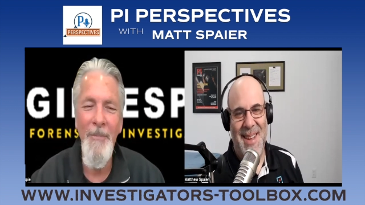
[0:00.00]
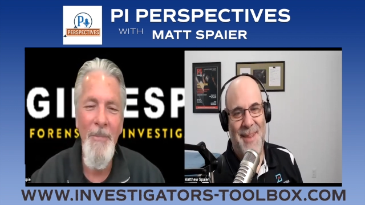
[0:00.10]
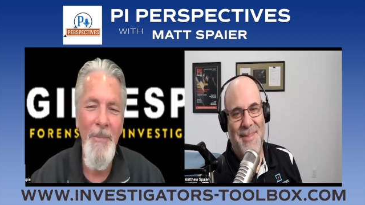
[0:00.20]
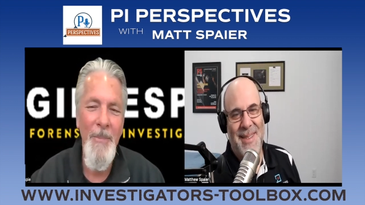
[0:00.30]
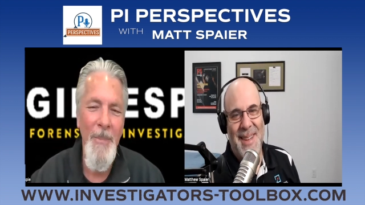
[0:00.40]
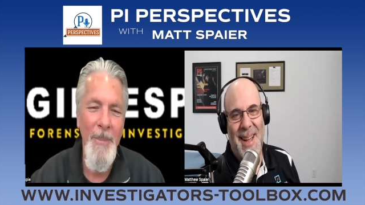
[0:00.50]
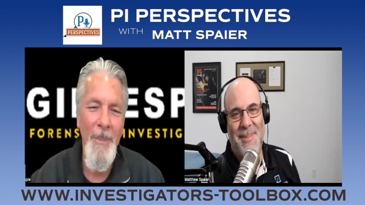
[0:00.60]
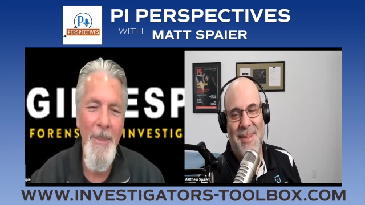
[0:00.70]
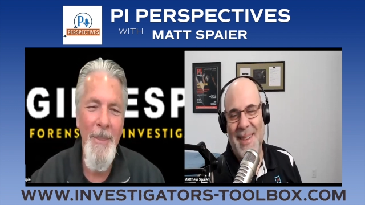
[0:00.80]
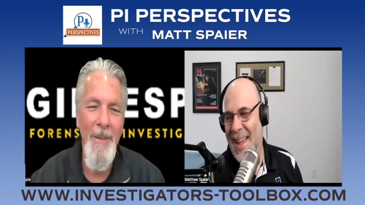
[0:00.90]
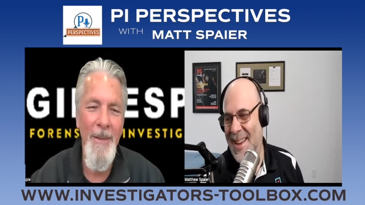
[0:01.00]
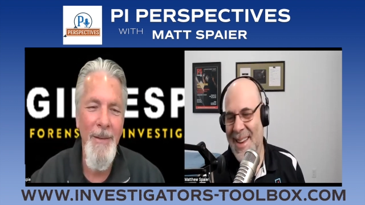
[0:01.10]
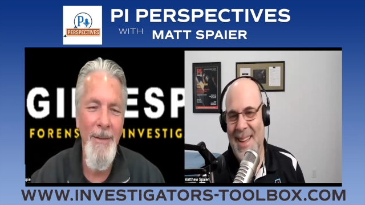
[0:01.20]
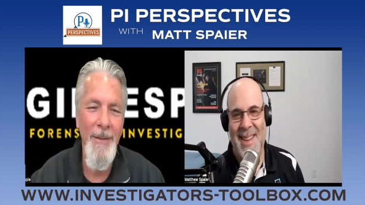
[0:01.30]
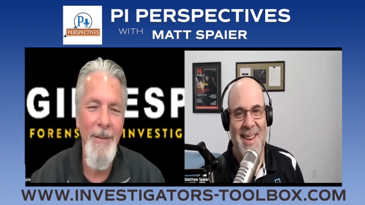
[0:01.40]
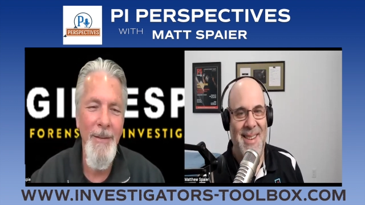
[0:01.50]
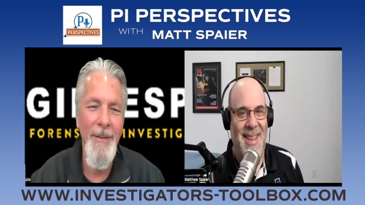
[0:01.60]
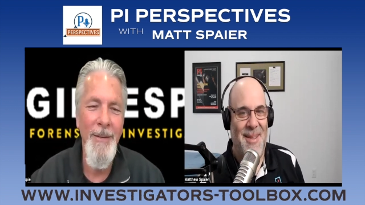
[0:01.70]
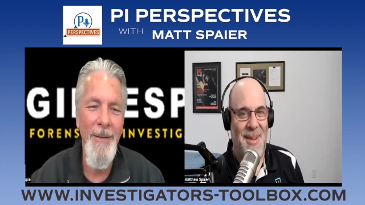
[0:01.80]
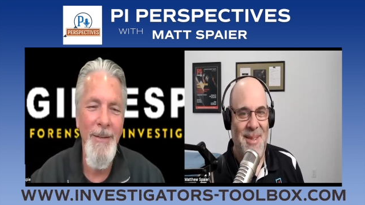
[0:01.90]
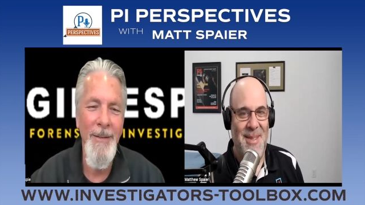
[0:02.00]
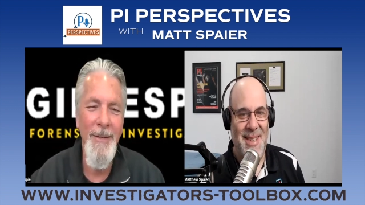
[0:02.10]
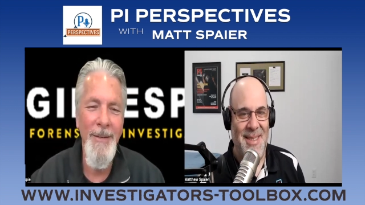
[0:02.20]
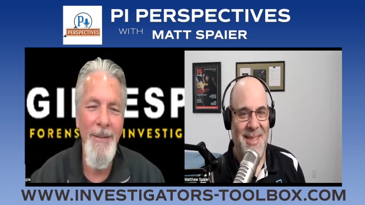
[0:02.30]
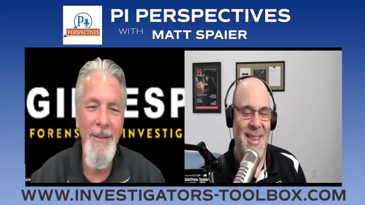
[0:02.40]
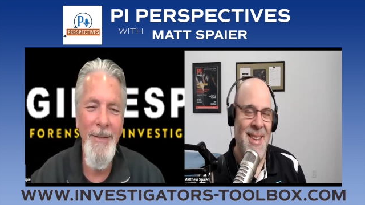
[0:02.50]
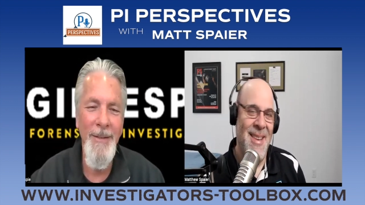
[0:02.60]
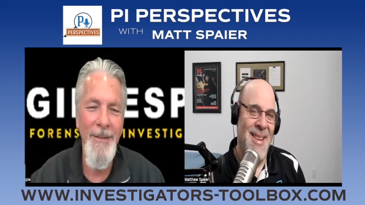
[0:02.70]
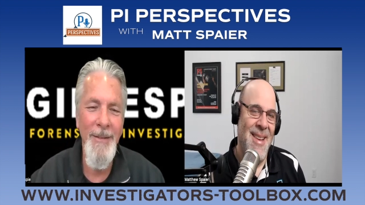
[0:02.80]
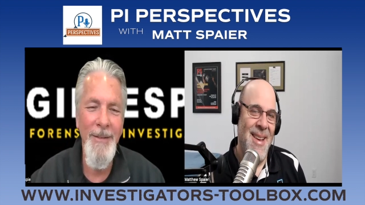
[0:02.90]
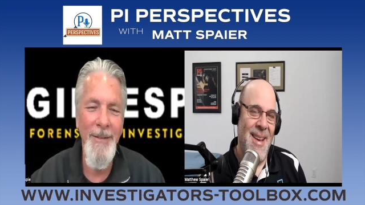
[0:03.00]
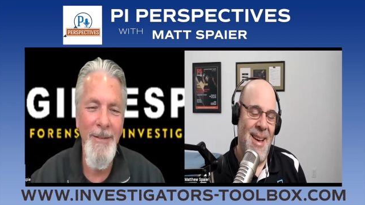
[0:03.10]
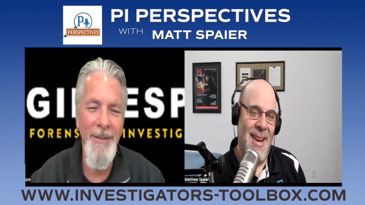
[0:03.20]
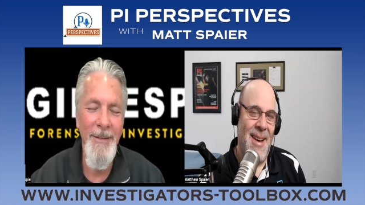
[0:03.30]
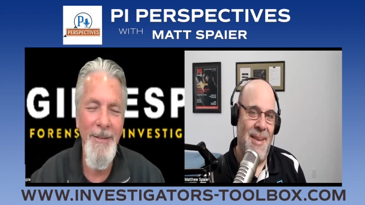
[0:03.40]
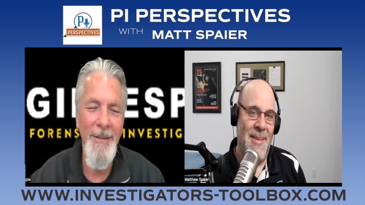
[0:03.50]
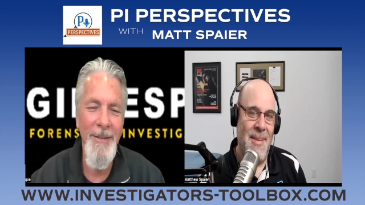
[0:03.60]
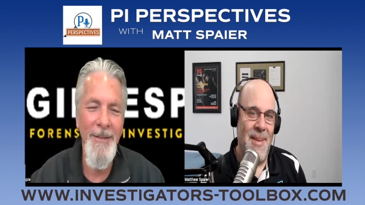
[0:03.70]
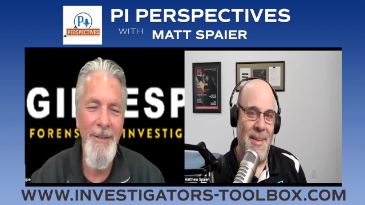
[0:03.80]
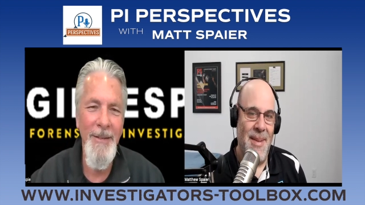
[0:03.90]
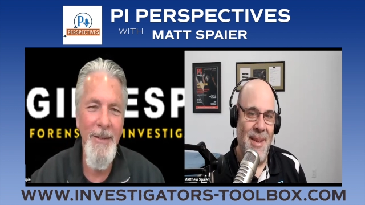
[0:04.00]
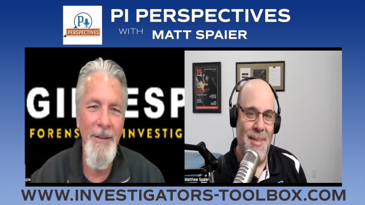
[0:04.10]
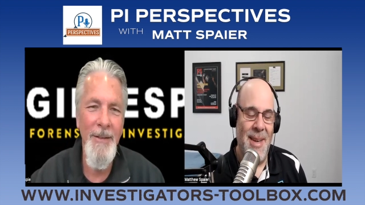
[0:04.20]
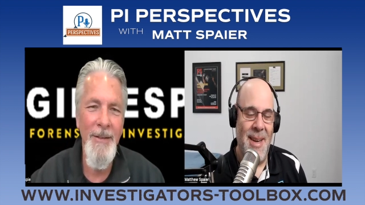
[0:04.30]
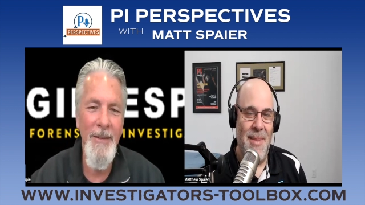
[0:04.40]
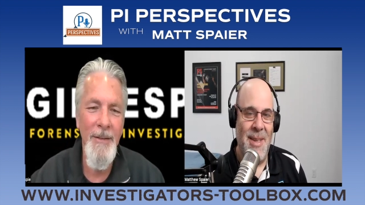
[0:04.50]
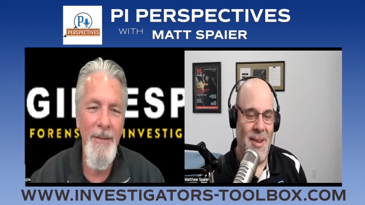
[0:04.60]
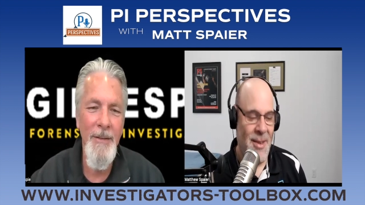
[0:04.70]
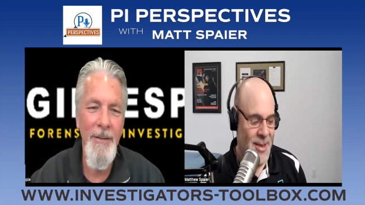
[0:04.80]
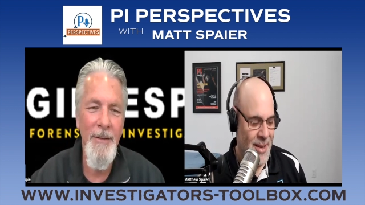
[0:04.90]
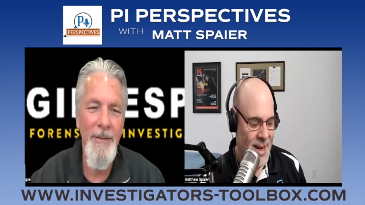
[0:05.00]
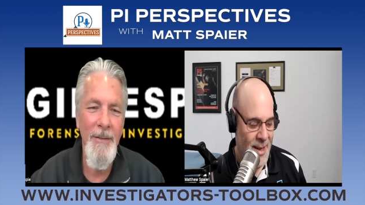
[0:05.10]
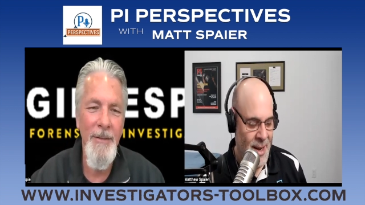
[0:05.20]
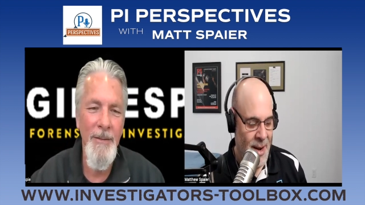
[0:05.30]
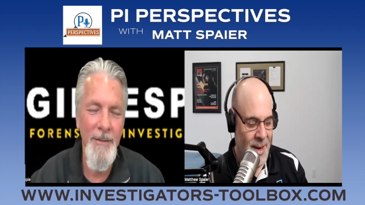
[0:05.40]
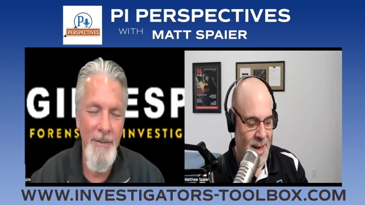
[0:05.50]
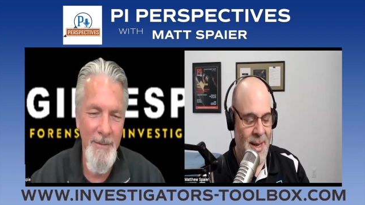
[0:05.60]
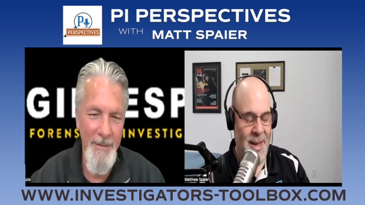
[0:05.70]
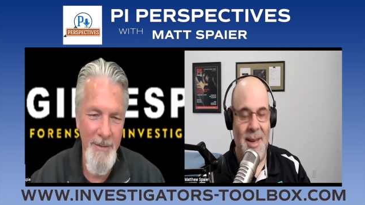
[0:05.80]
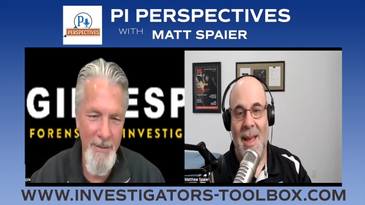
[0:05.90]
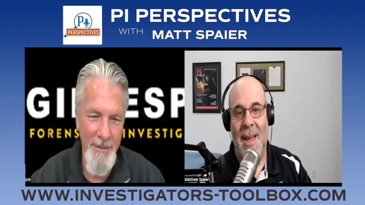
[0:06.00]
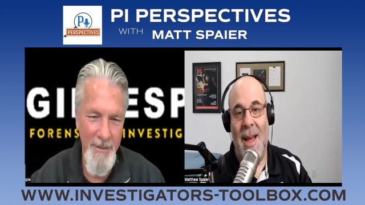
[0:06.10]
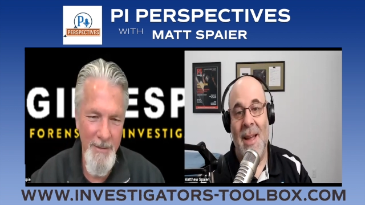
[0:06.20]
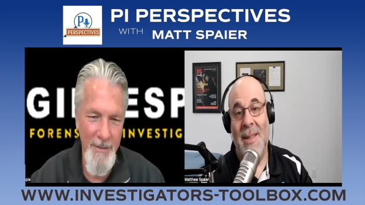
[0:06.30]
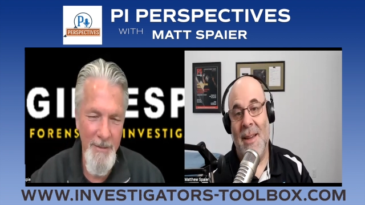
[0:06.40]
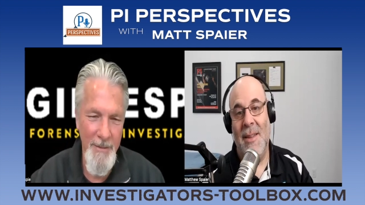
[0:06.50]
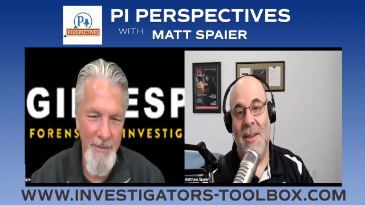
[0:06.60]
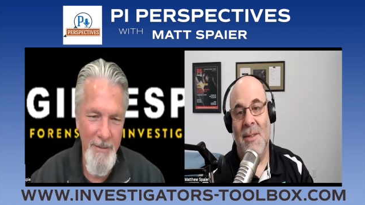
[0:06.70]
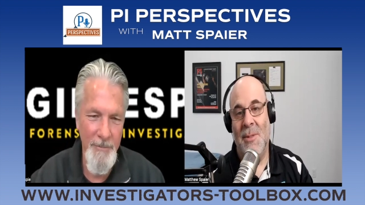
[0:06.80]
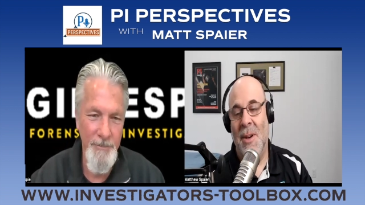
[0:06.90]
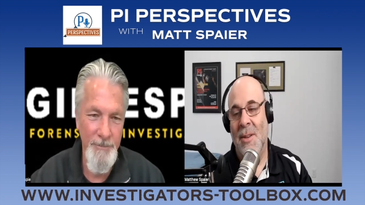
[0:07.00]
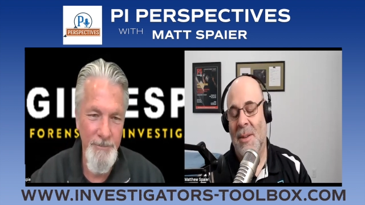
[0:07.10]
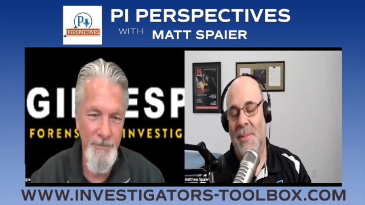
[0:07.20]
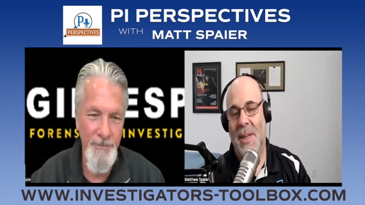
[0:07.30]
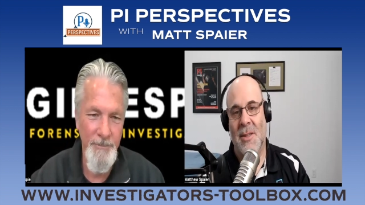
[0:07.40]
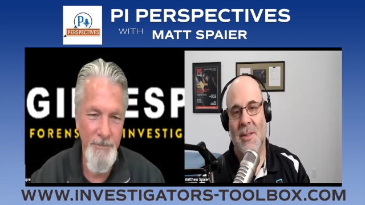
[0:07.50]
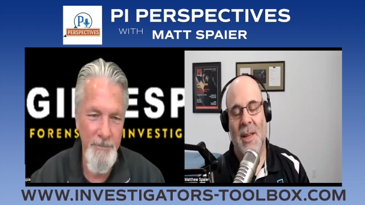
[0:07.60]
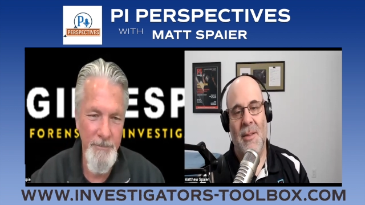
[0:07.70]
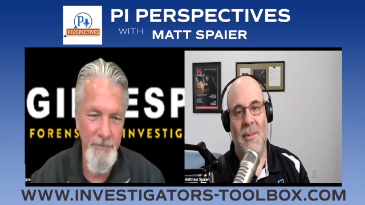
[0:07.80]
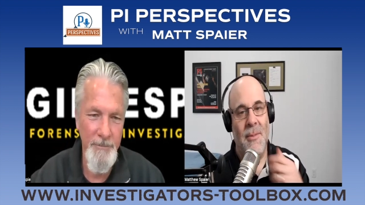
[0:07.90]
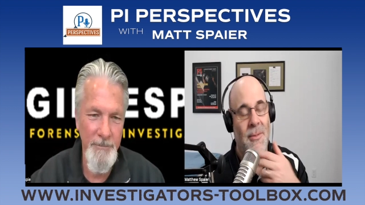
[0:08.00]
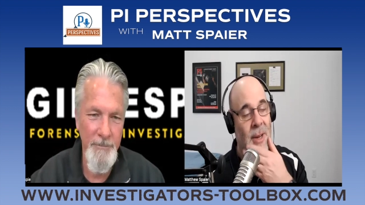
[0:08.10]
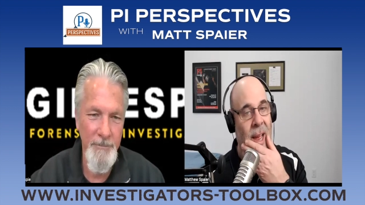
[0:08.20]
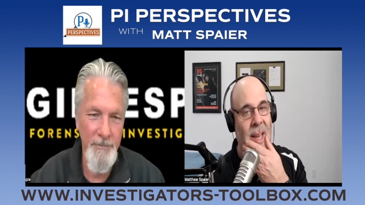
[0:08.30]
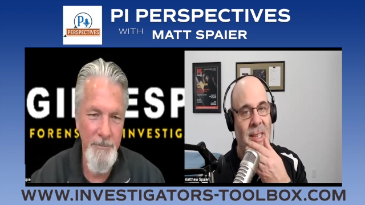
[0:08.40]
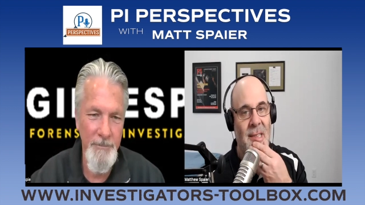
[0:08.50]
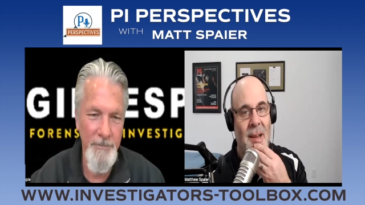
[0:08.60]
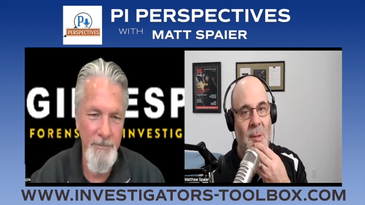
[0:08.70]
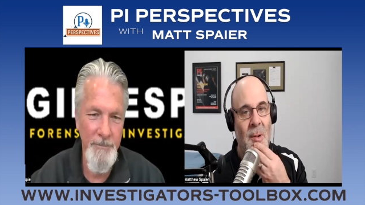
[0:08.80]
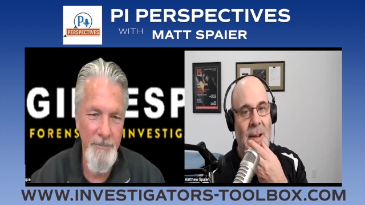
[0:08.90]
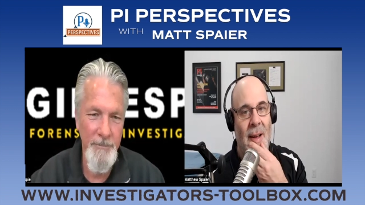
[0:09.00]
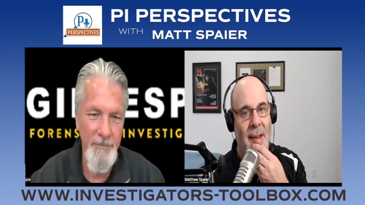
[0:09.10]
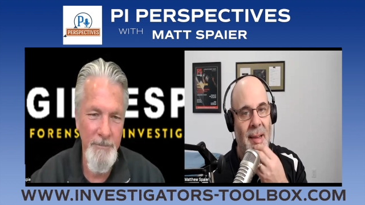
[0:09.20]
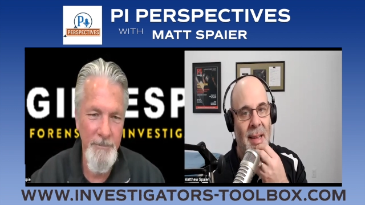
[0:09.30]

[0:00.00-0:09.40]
Speaker 1: I'm I'm heading down that that road too. Um, but it, it's all good, and you know it. I tell you though, it's weird though because like for cases I work on,